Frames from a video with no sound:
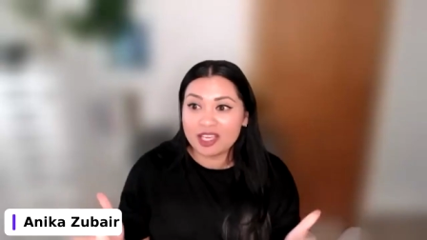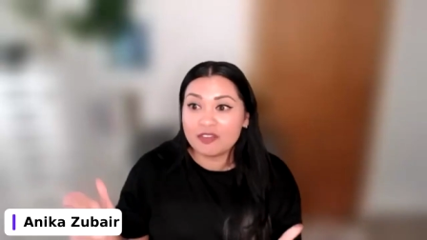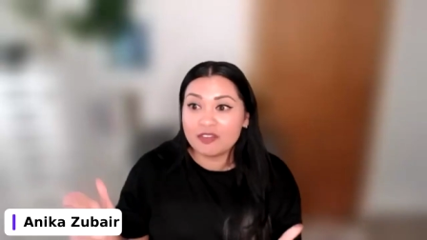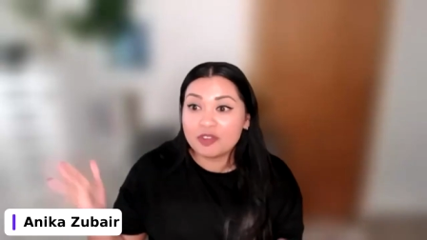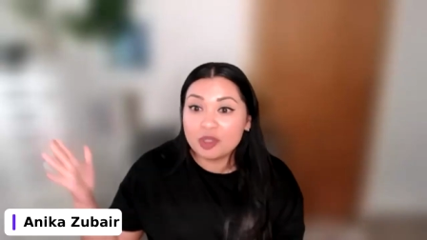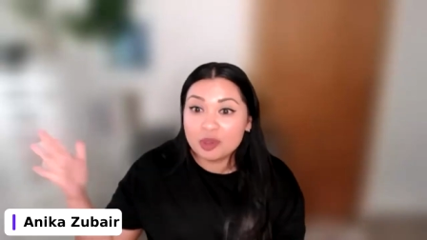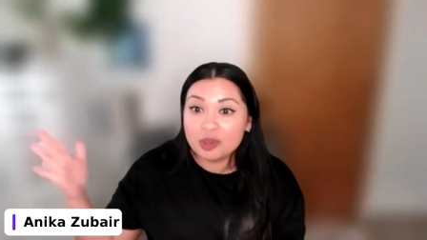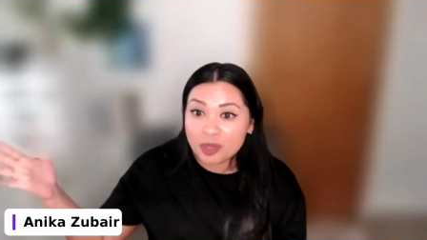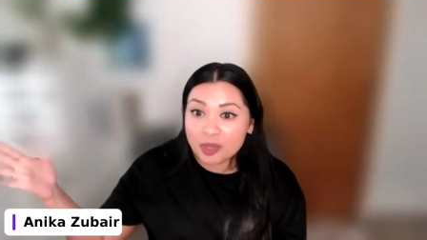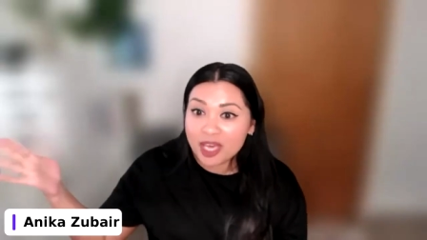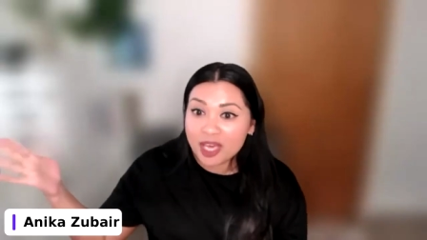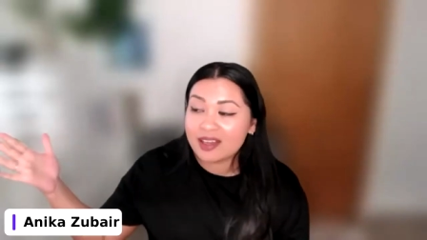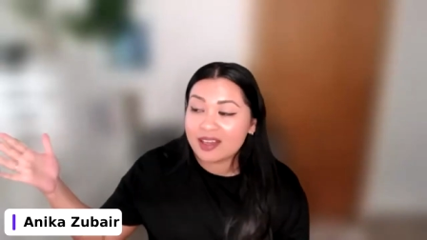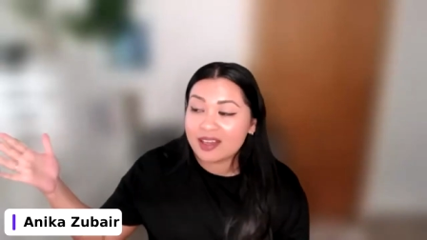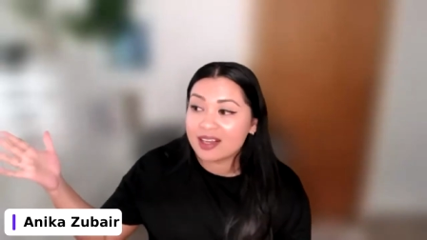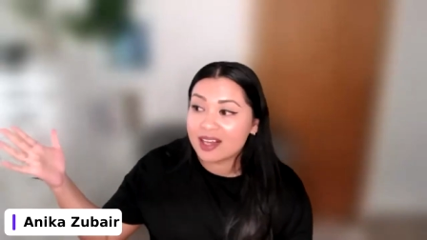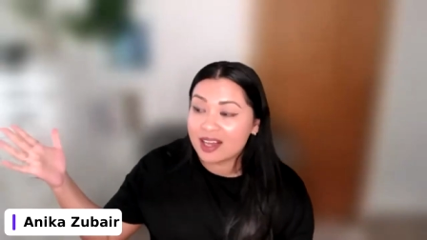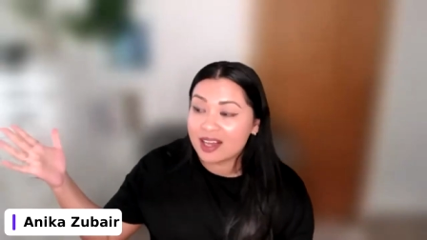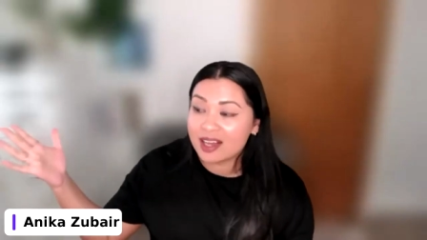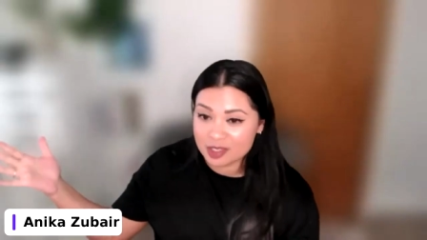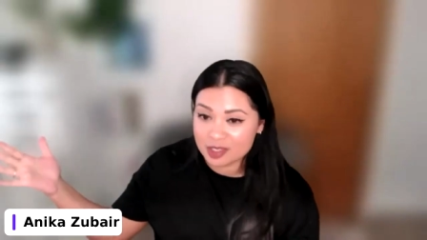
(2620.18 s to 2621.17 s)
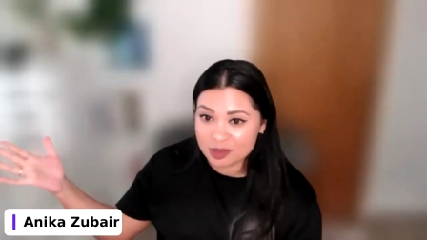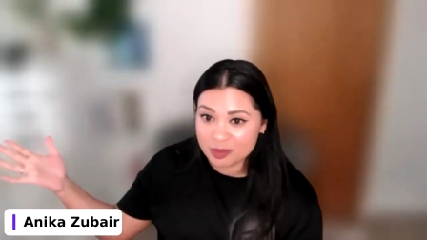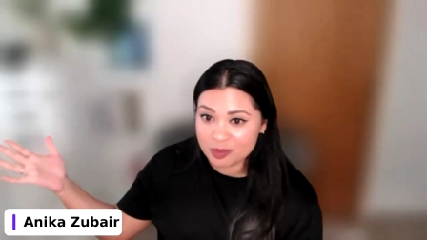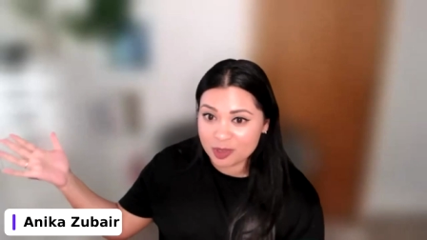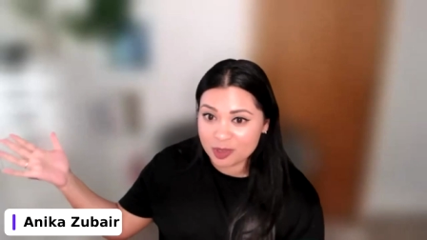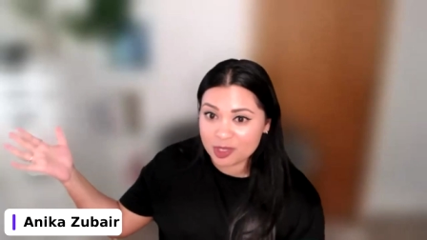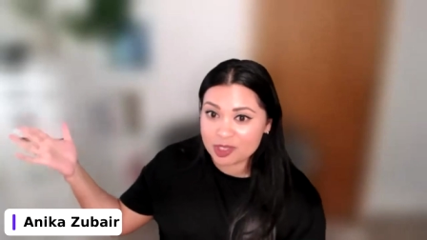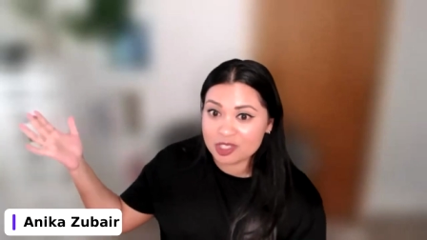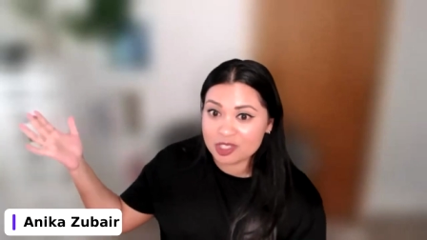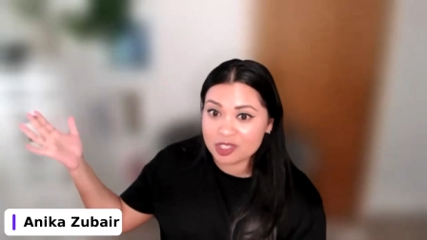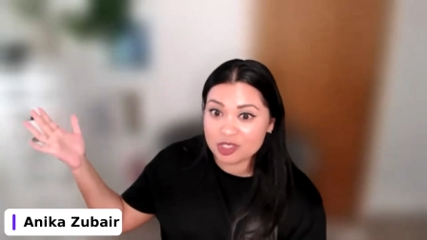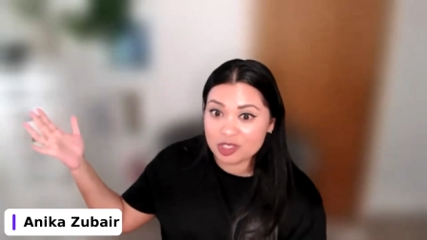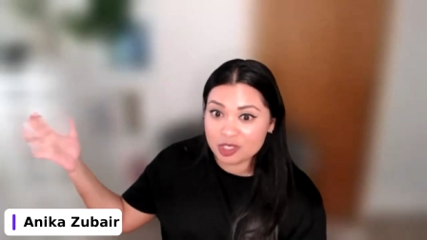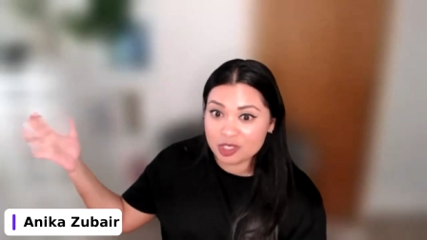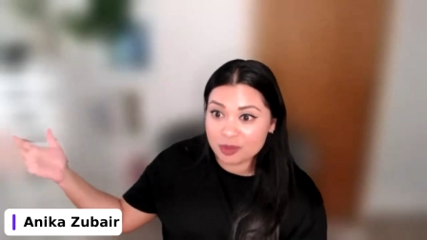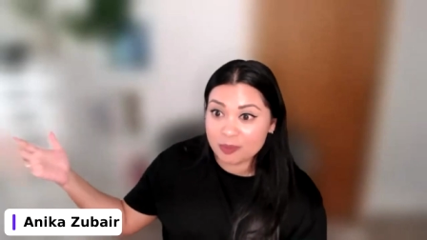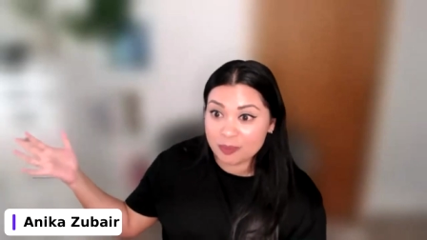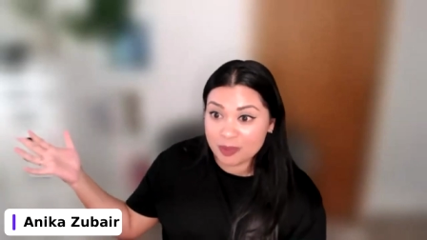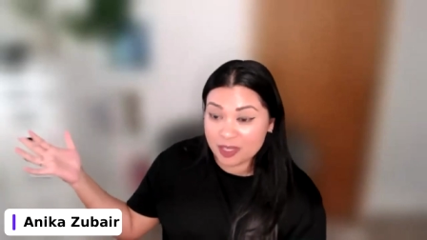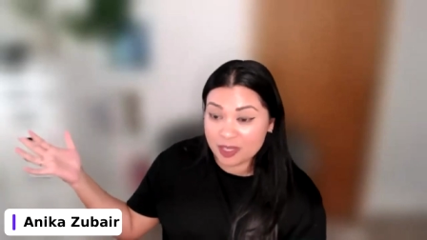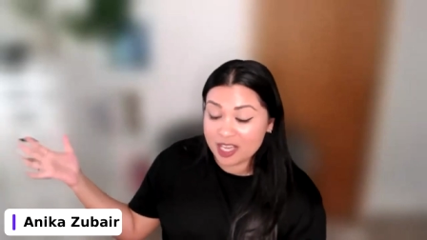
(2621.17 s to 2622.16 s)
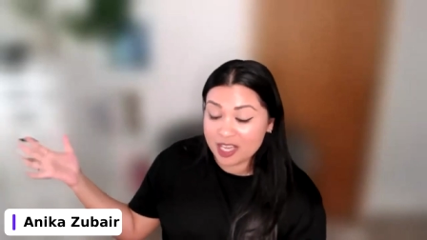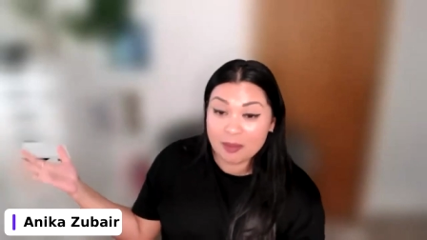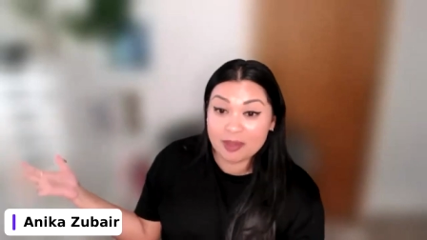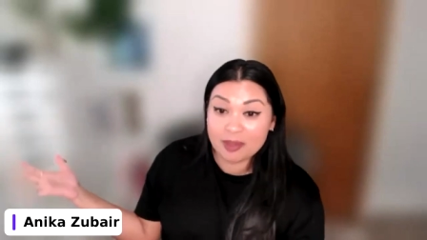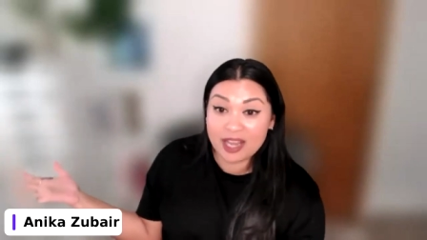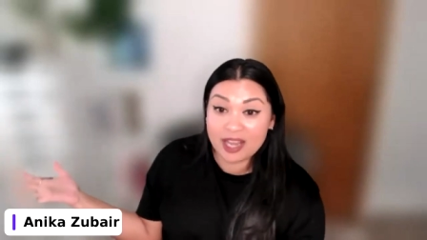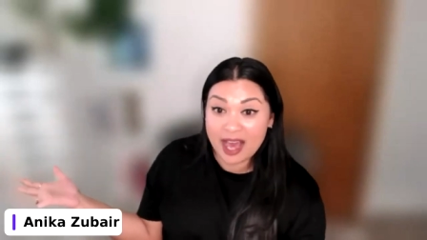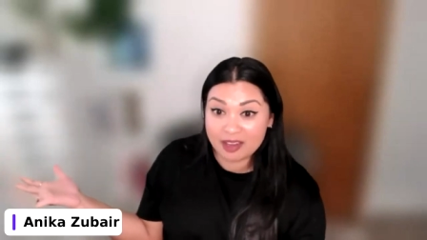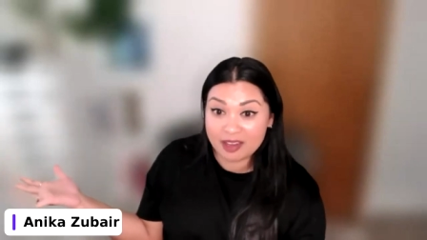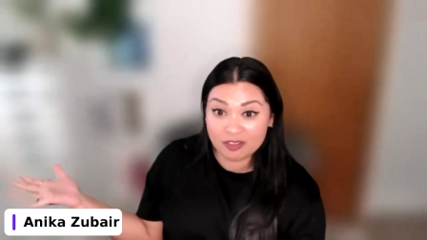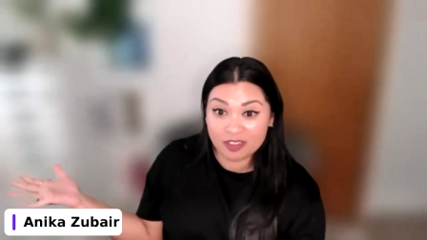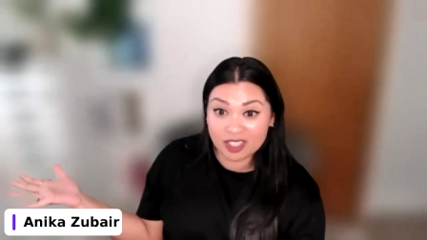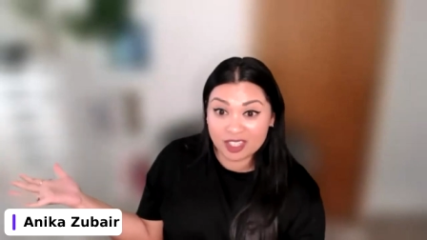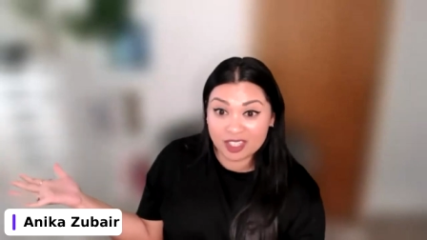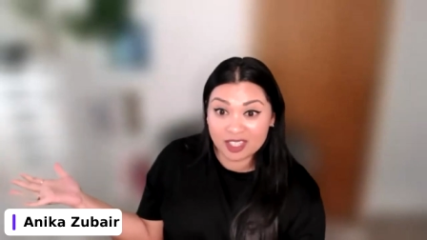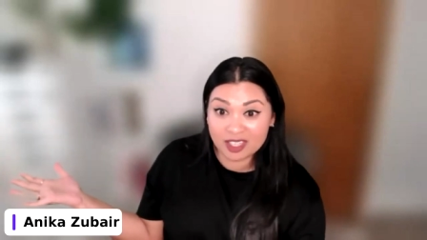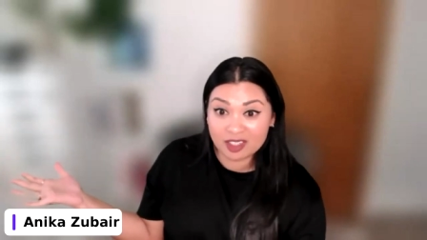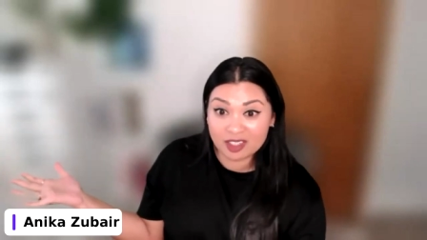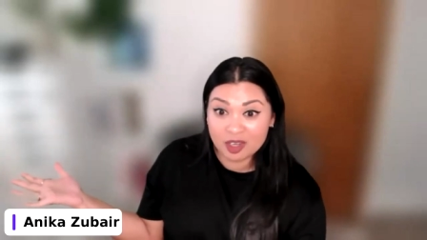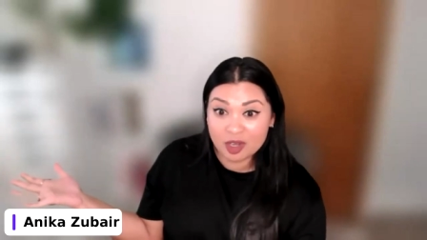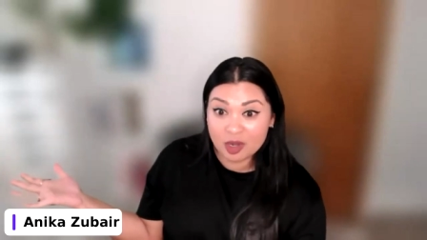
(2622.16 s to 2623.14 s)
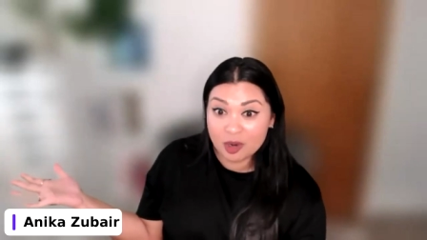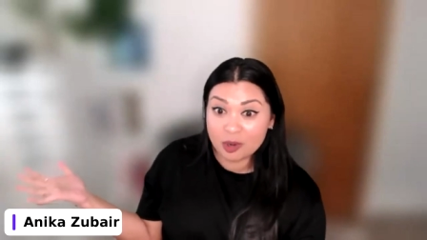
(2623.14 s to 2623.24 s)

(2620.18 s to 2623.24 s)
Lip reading: If you get a customer to become an advocate